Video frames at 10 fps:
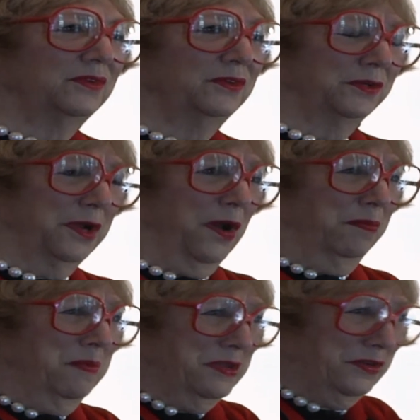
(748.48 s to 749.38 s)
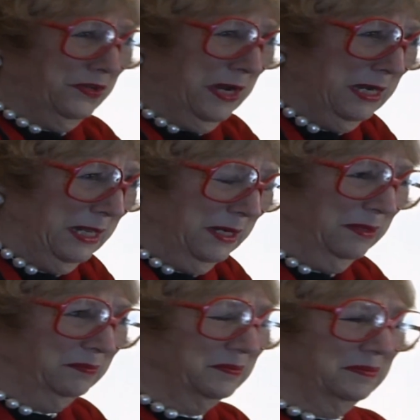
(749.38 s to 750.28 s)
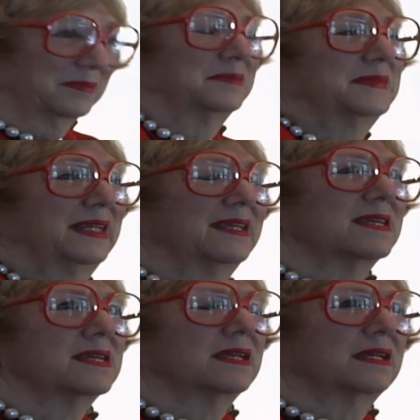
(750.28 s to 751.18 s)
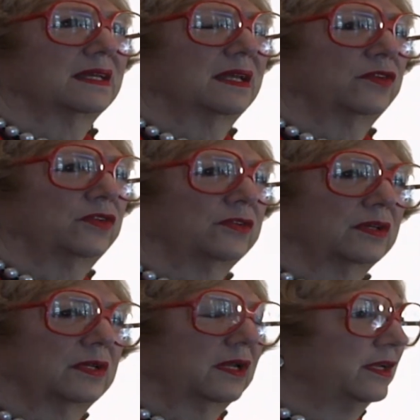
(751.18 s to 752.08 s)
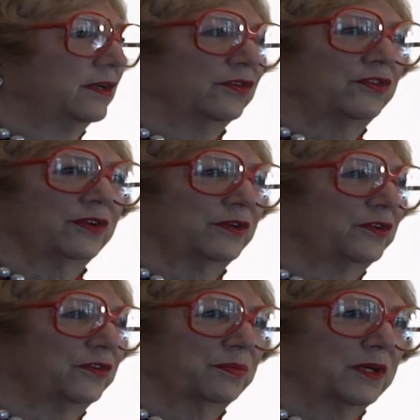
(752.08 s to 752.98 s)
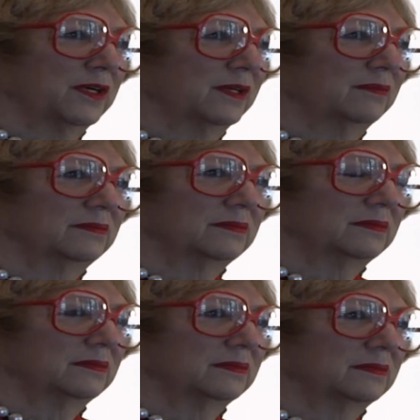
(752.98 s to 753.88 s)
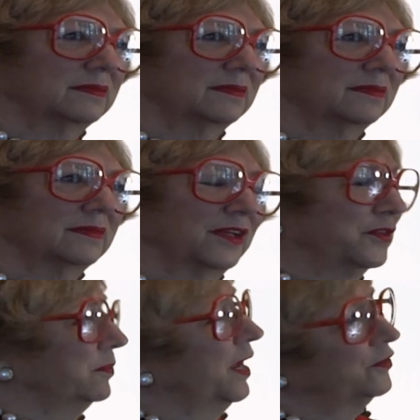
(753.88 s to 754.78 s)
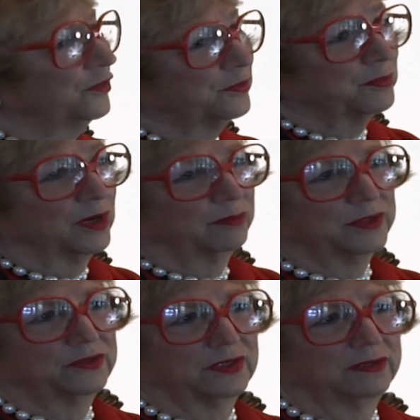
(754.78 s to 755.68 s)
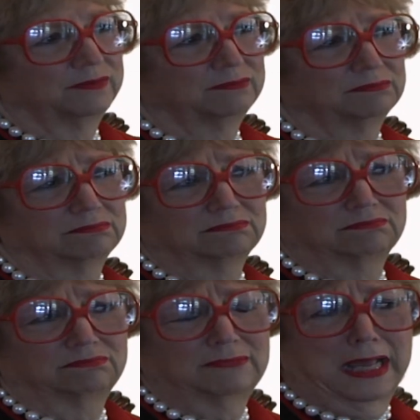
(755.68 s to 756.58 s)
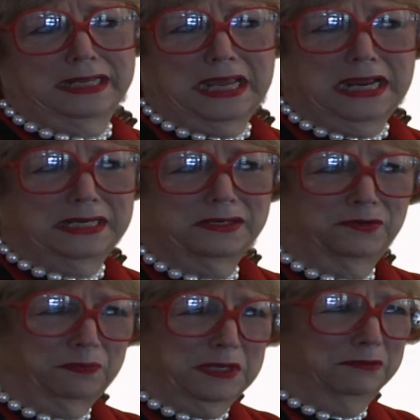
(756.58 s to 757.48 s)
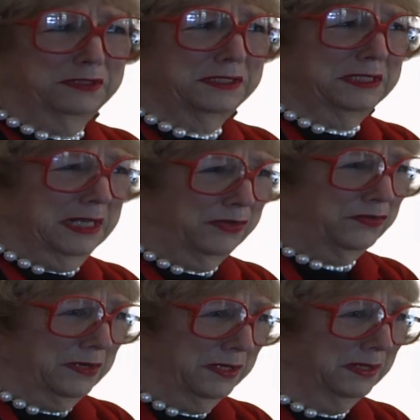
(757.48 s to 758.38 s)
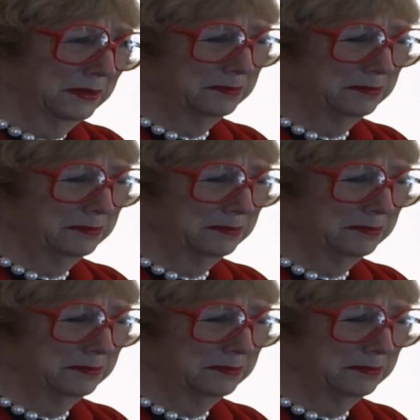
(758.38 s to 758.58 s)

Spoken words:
You caught me cheating. And she said, honey, don't you know you're smart? I said, I'm not too smart, Miss Huff. I can't spell kitchen.